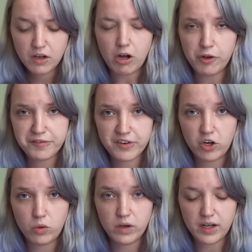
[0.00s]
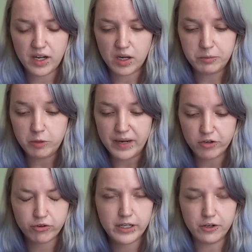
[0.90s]
Also, Blue
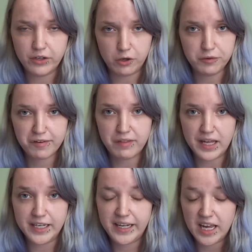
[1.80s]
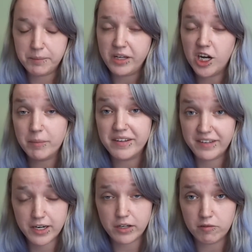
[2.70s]
Badger here notes that it can become
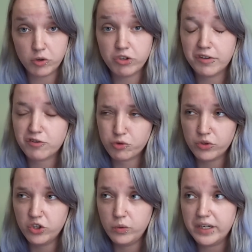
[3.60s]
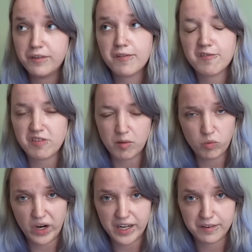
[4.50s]
addictive, which is true in some
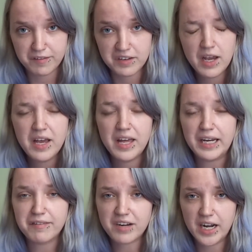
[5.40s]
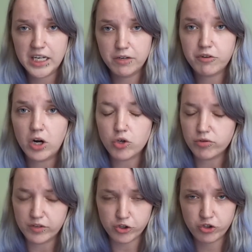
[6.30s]
ways. It's kind of
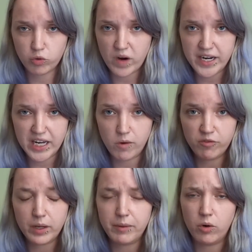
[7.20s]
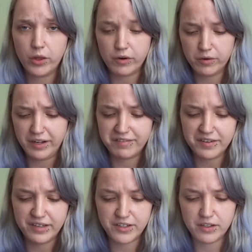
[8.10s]
controversial right now about whether it's
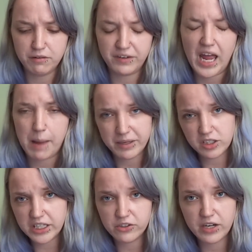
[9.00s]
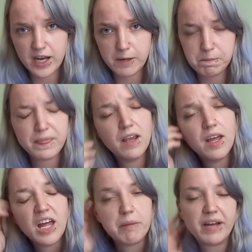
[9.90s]
addictive chemically or not.
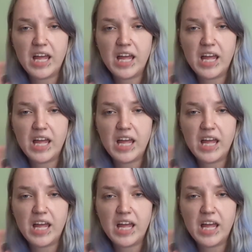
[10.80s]
And by